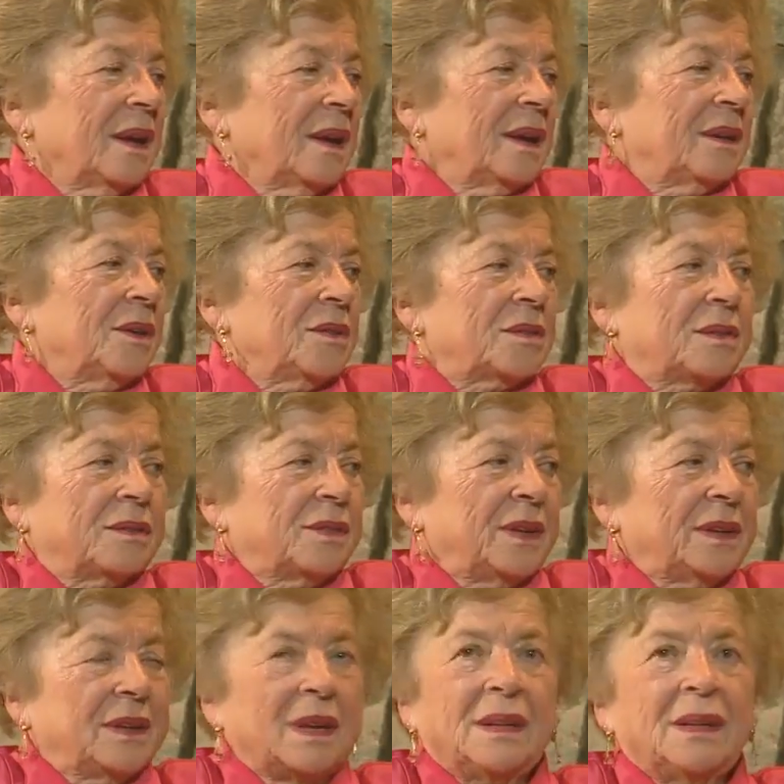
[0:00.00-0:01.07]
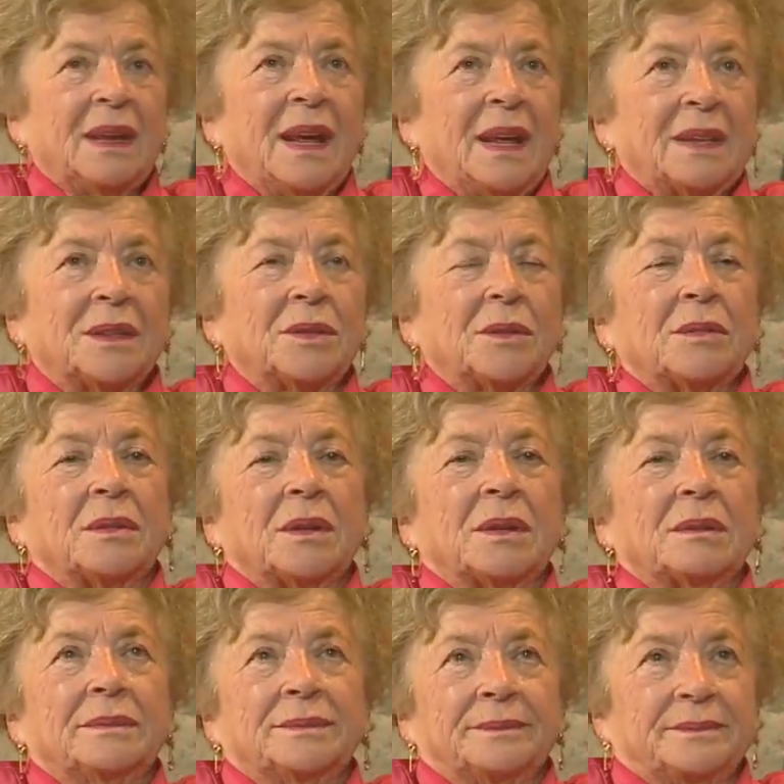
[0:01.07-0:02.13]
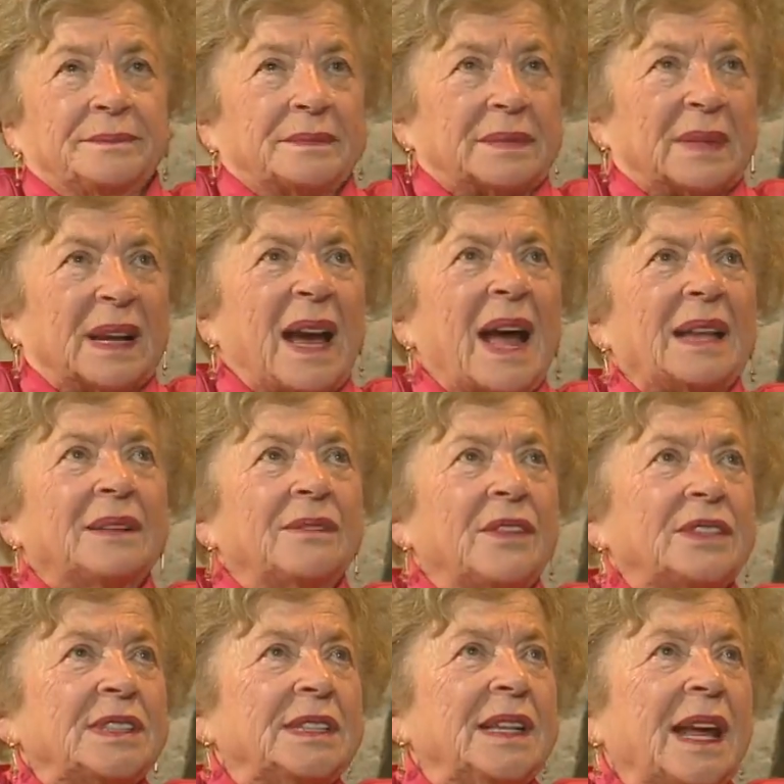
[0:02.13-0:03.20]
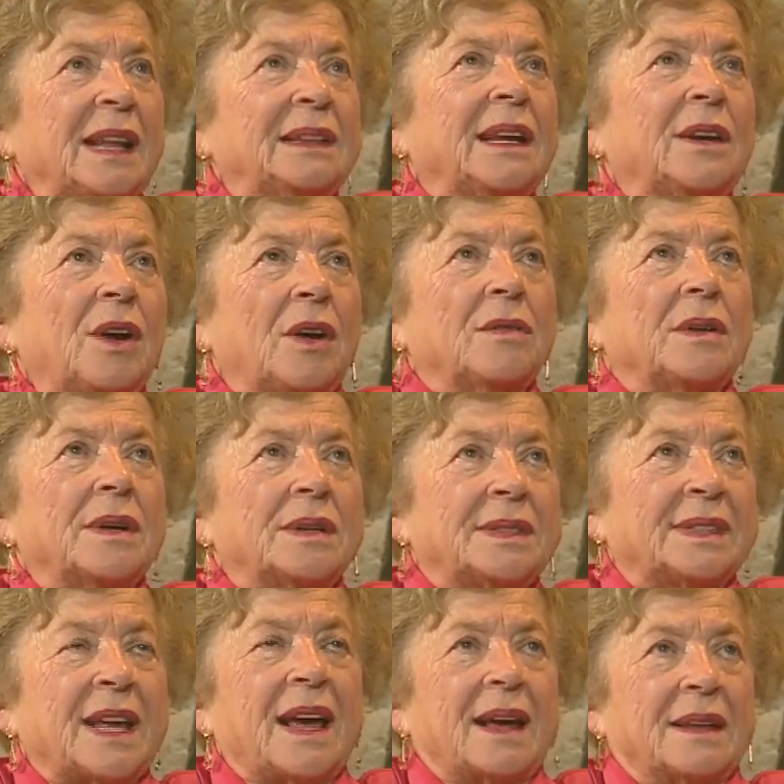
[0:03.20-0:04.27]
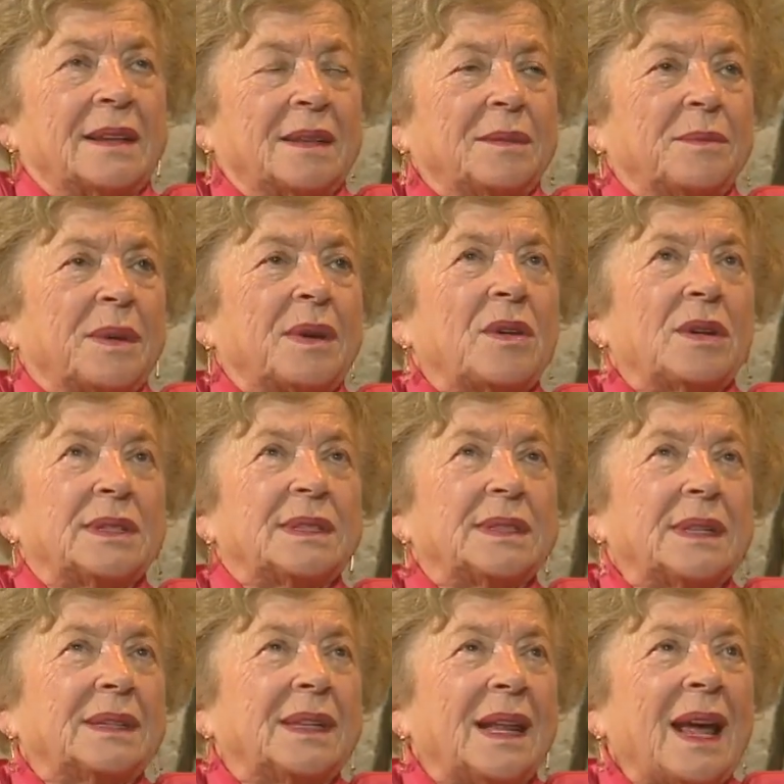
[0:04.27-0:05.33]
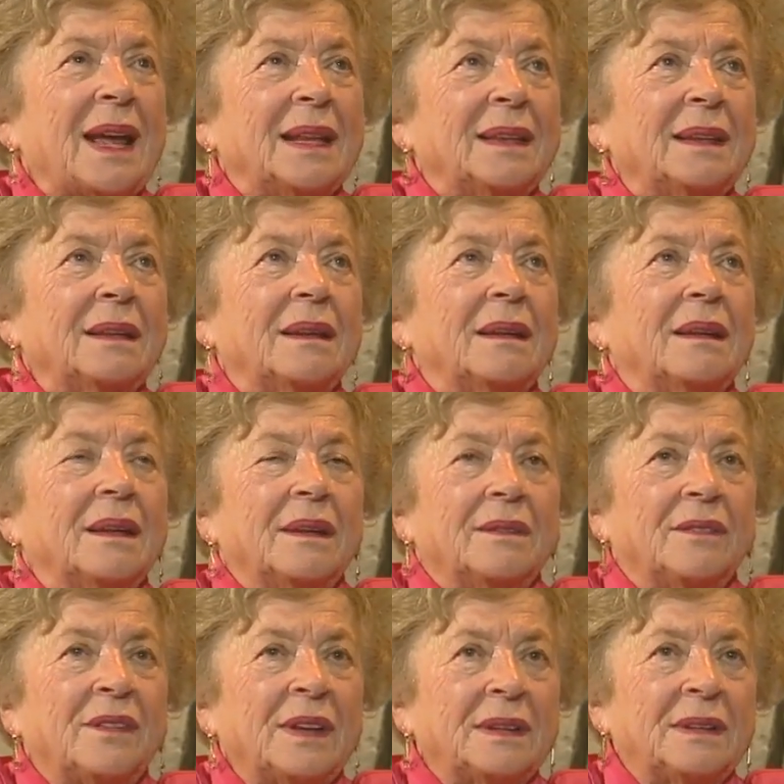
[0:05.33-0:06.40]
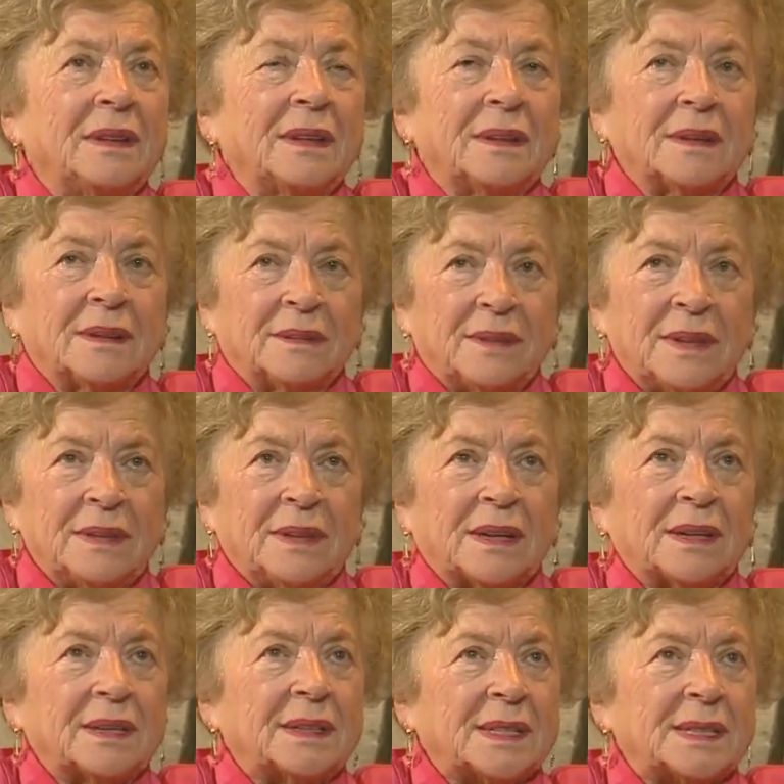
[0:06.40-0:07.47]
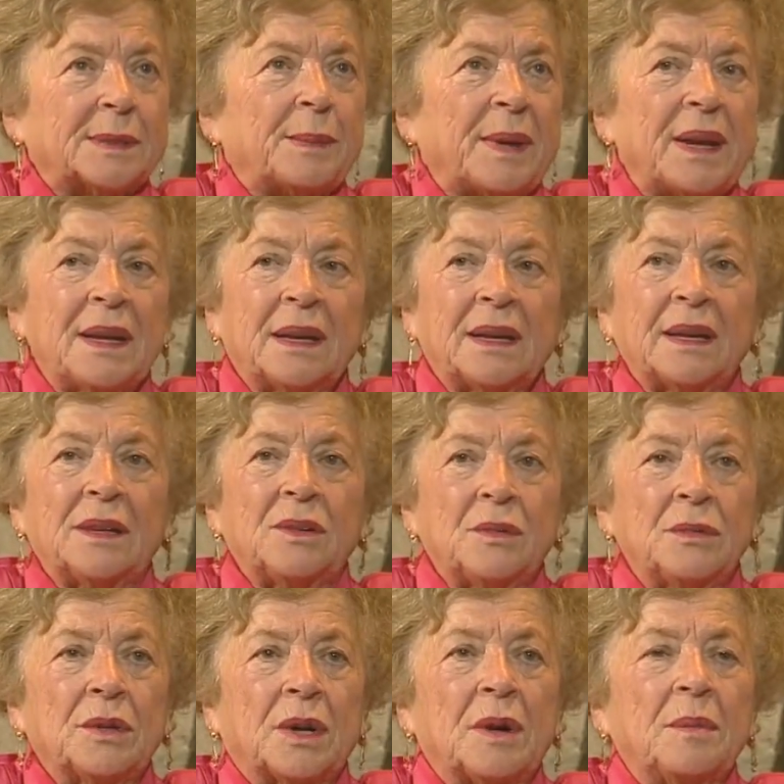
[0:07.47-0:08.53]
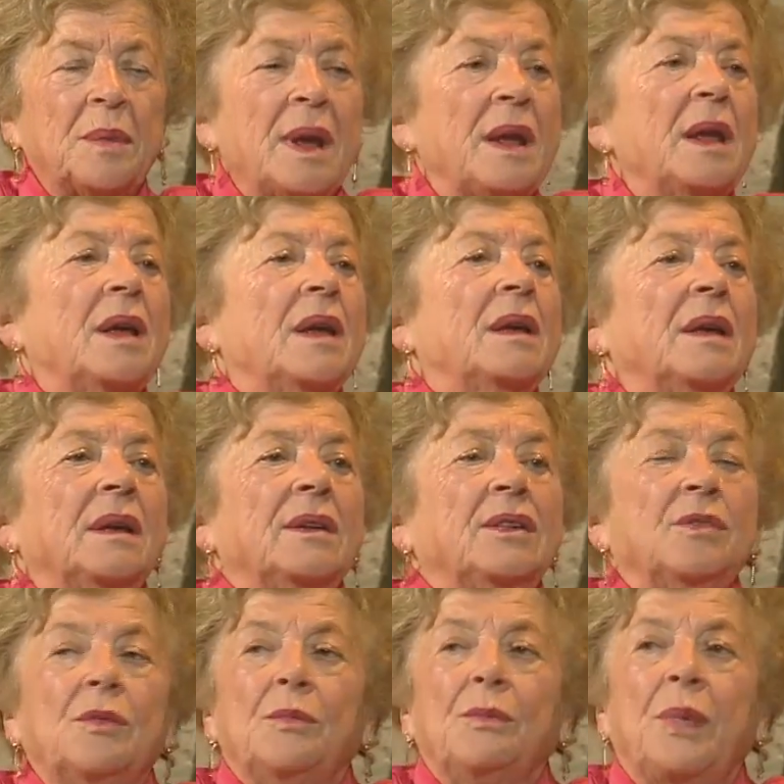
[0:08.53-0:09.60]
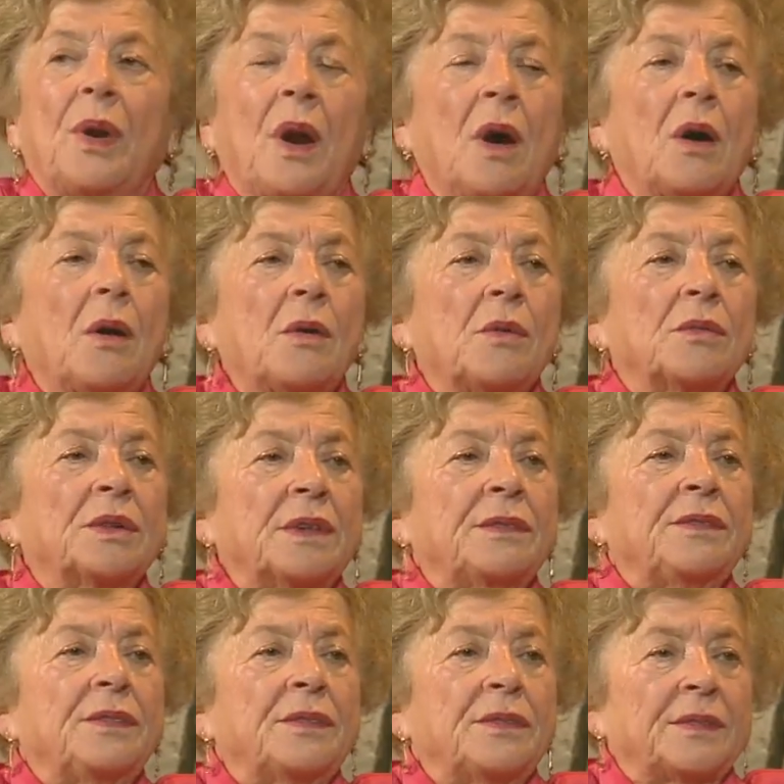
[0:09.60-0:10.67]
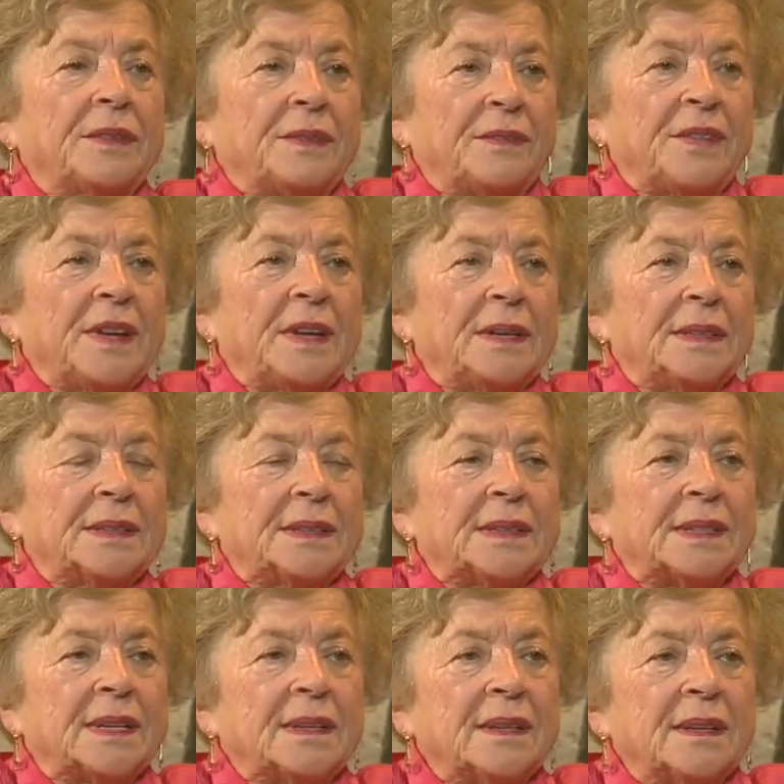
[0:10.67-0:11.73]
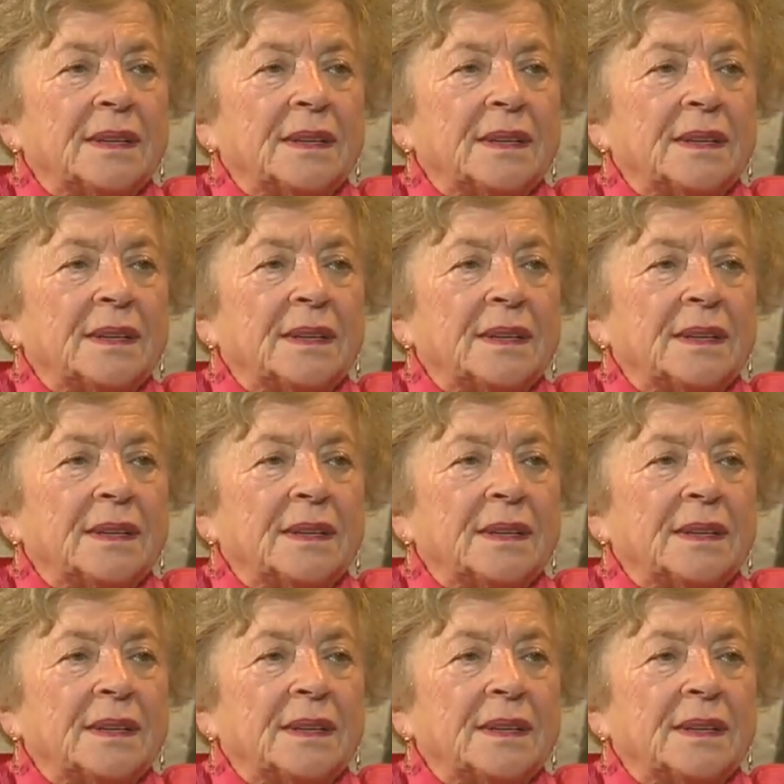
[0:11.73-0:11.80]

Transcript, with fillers: Look, we didn't have to. God was not on our side because that winter, winter in the spring in Europe, you plow the, the fields